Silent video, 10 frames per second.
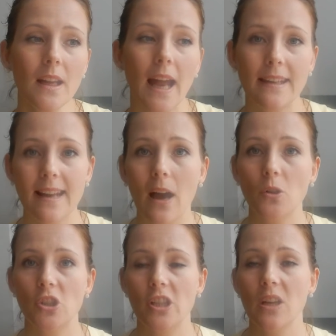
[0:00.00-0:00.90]
And
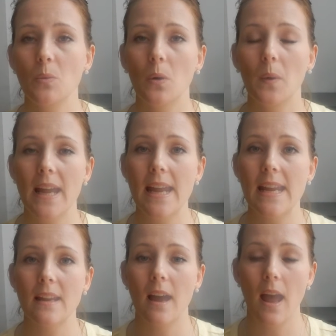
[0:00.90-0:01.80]
now she will
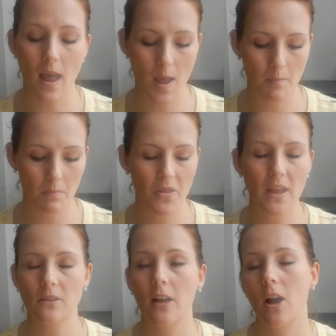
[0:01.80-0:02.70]
eat
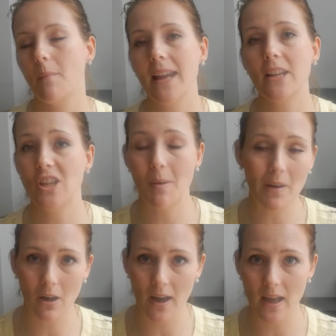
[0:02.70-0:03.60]
things like I make
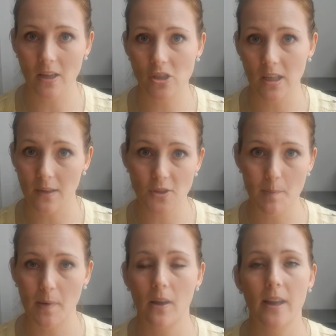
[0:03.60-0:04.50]
jambalaya. She loves
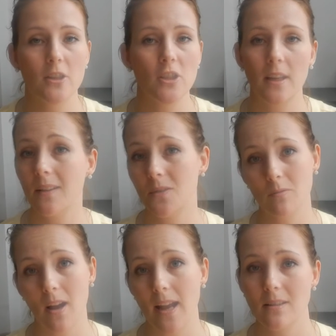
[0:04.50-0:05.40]
jambalaya. She loves
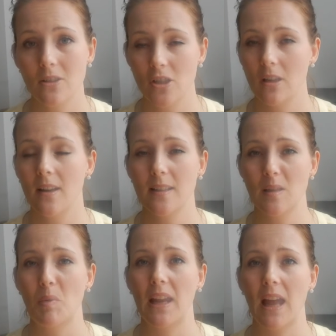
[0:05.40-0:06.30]
rice, because she likes
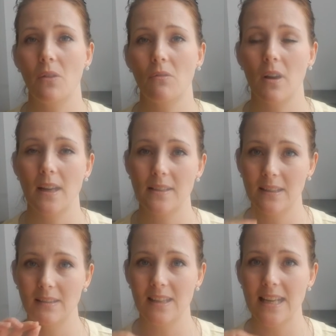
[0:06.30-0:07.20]
to pick out the rice
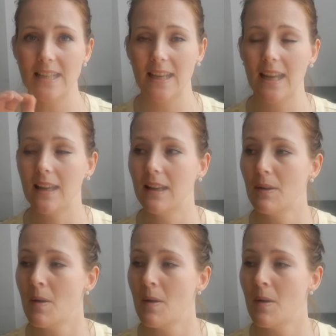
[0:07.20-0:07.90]
and eat it